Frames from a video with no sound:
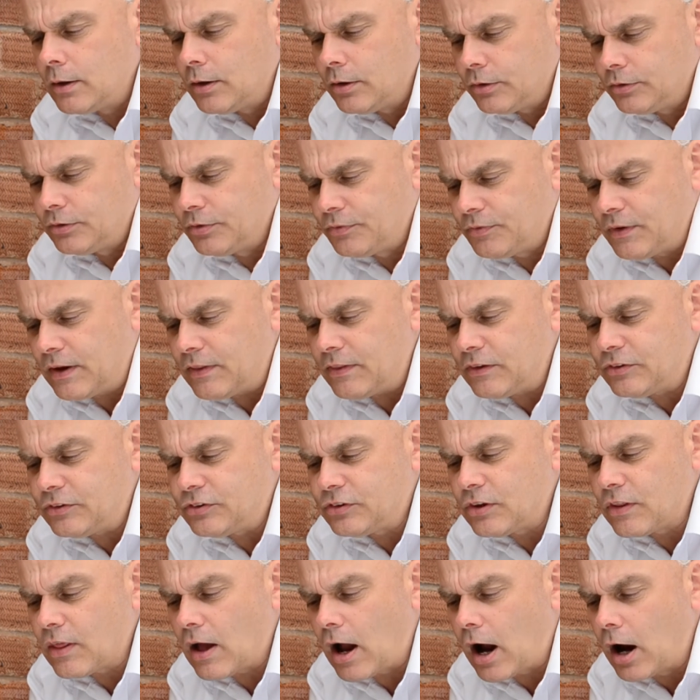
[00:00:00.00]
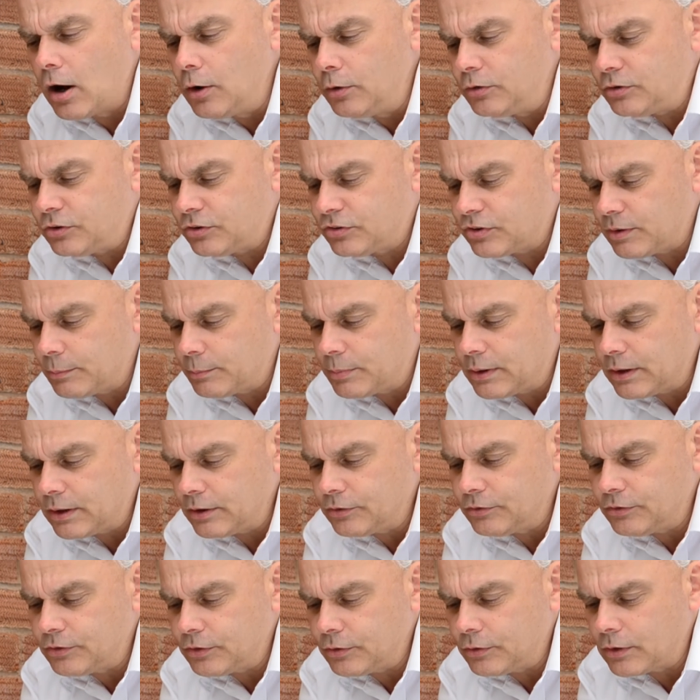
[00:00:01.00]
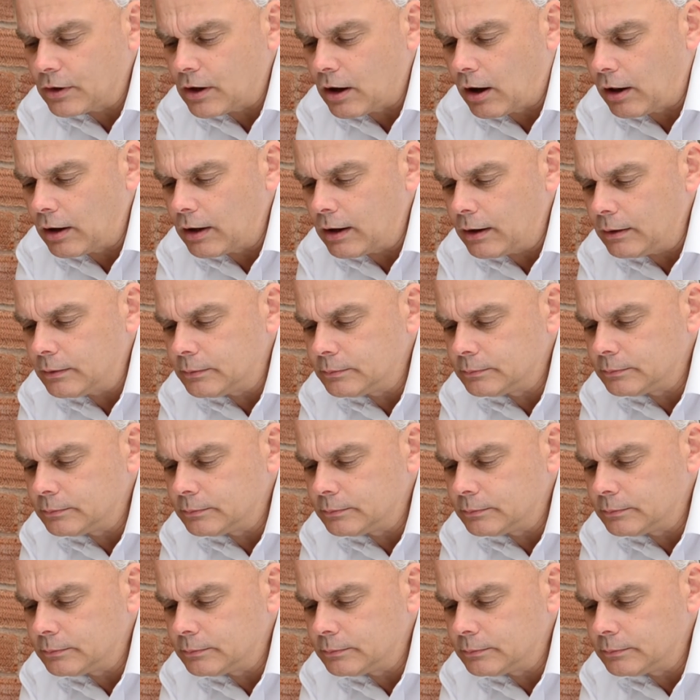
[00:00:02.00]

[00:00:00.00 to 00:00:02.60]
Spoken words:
To fit this to the hose, you simply undo the collar,